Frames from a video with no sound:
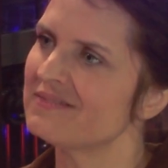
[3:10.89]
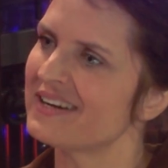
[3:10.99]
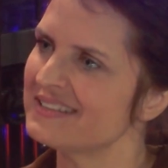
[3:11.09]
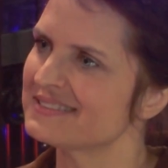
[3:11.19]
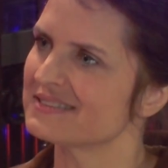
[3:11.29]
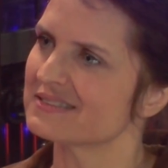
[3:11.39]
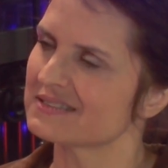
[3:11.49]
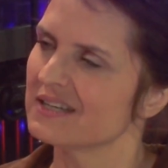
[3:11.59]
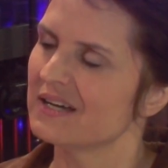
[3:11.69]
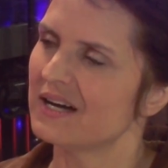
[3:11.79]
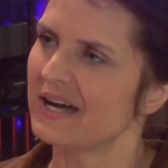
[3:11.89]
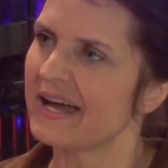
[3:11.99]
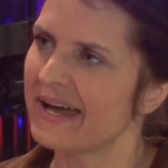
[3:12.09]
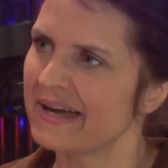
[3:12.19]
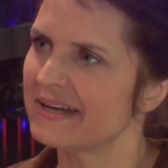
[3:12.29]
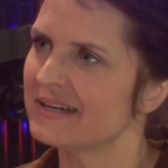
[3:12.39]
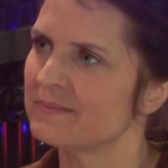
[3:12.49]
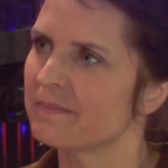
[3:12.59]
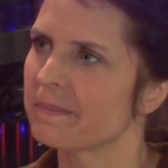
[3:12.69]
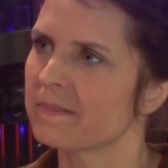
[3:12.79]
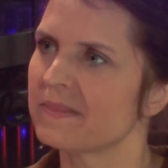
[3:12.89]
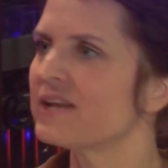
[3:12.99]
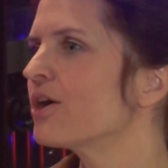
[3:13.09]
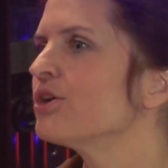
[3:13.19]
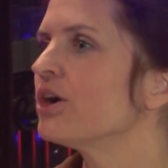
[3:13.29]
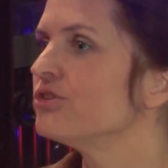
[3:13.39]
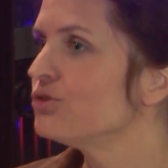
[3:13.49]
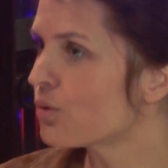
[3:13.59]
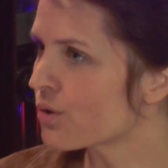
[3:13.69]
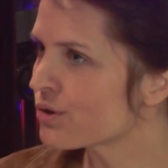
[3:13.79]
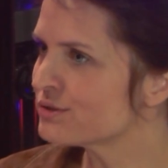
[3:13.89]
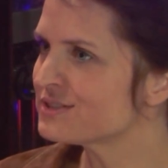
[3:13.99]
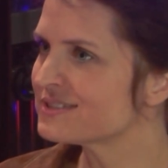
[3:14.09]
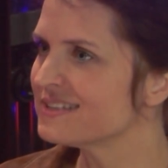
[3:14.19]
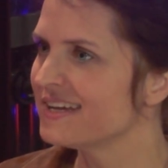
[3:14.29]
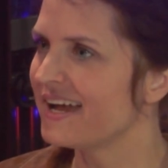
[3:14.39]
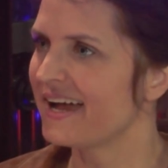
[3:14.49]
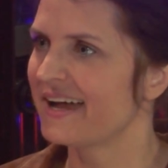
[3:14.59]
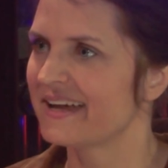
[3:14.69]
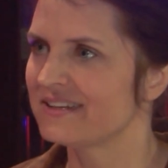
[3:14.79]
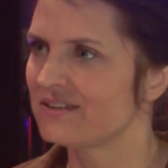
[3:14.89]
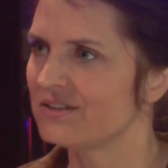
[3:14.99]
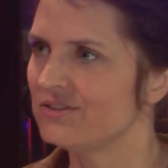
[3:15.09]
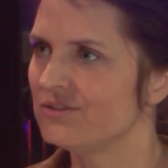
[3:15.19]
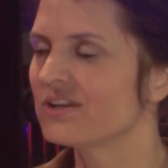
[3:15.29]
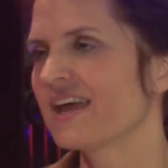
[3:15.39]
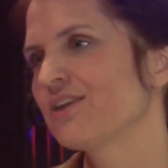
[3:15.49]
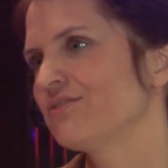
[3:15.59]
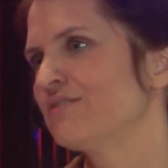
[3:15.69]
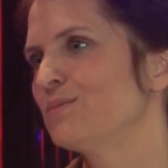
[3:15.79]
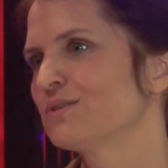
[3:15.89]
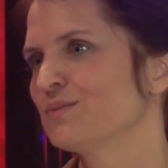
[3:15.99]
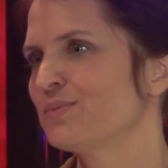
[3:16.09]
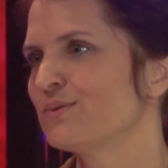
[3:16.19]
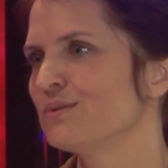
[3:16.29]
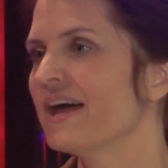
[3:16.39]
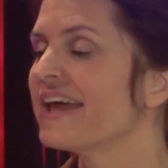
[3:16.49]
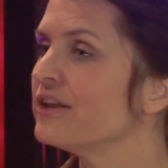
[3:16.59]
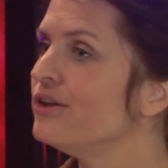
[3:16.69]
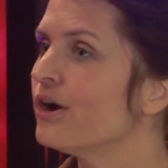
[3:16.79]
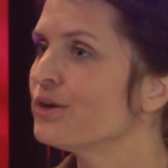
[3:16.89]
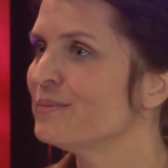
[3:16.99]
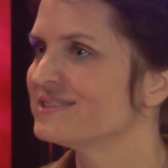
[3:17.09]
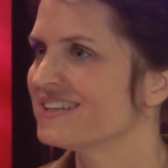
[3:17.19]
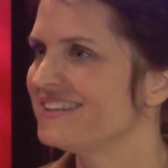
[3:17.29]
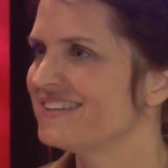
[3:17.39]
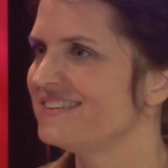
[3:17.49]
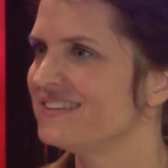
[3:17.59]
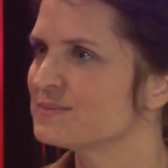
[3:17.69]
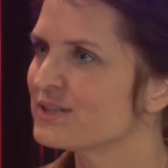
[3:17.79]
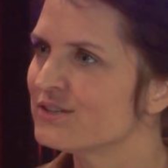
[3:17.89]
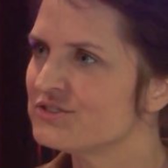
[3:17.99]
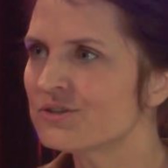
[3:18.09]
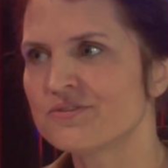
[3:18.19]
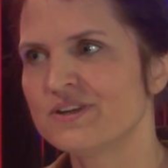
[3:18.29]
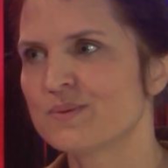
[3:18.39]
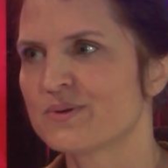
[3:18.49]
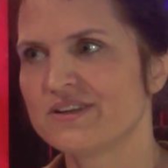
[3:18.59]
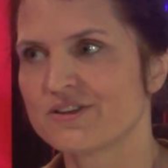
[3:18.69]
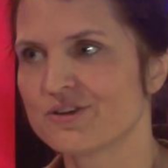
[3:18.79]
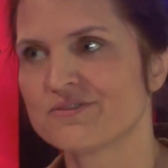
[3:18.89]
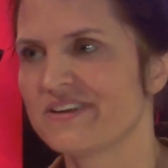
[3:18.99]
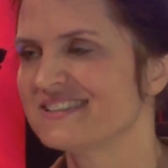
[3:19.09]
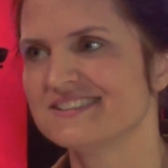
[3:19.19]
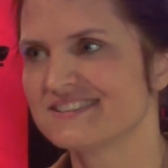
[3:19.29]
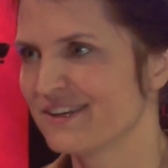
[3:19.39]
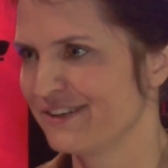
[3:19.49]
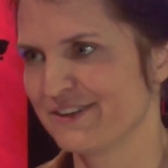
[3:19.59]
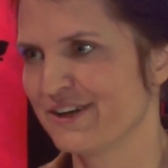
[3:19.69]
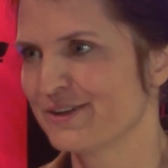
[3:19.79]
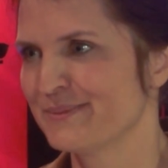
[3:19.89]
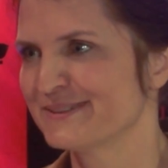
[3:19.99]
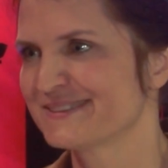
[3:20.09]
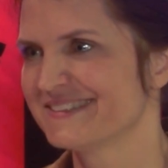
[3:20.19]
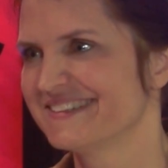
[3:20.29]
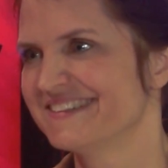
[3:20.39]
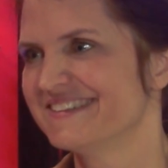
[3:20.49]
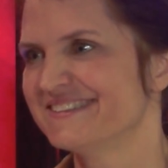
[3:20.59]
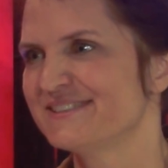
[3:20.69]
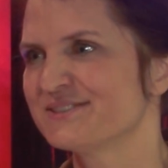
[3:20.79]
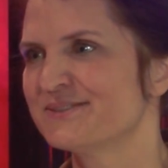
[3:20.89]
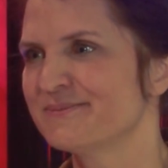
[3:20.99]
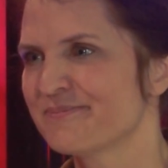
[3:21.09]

devices uh, uh, that are not yours, and you cannot have multiple and anonymous identities because your fingerprint and your face is not anonymous. Mm -hmm. So, so,